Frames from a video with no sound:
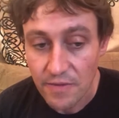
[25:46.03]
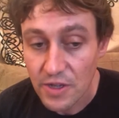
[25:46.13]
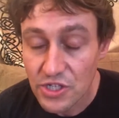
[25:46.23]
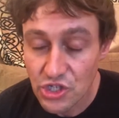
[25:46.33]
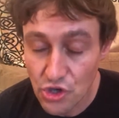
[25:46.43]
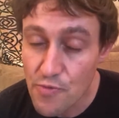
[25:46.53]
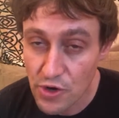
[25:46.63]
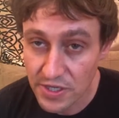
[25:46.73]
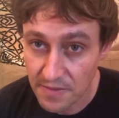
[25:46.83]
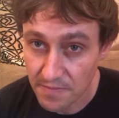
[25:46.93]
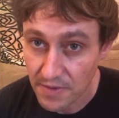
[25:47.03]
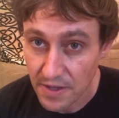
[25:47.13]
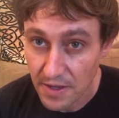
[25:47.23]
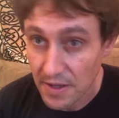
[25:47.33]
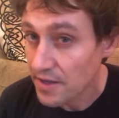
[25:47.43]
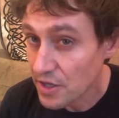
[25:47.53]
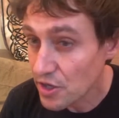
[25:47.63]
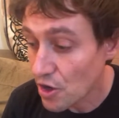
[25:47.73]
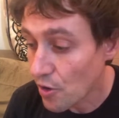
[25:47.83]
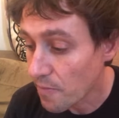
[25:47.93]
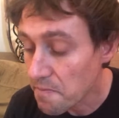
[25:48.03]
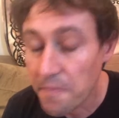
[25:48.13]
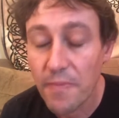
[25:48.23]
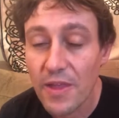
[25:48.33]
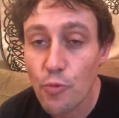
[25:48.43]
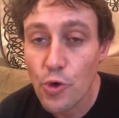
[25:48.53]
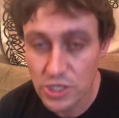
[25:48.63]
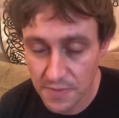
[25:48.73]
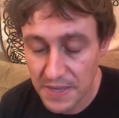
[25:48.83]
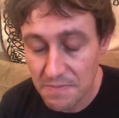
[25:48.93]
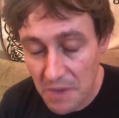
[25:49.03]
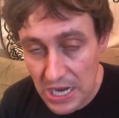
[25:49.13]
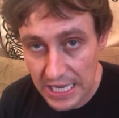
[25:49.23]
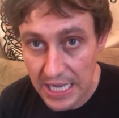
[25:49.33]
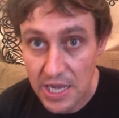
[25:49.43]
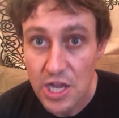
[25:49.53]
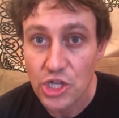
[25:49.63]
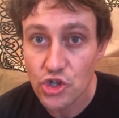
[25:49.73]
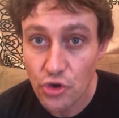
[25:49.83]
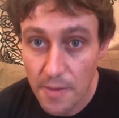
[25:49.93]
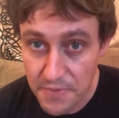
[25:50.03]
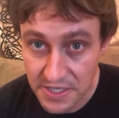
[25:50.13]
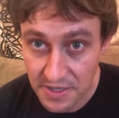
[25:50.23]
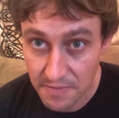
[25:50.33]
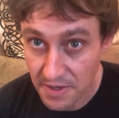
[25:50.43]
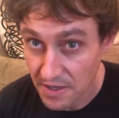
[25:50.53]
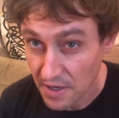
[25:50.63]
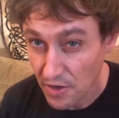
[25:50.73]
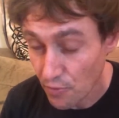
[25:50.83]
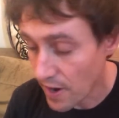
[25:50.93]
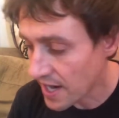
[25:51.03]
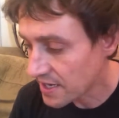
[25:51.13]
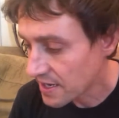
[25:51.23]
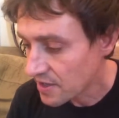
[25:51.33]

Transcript: consumerism, you know, worshiping money, Trumpism, right?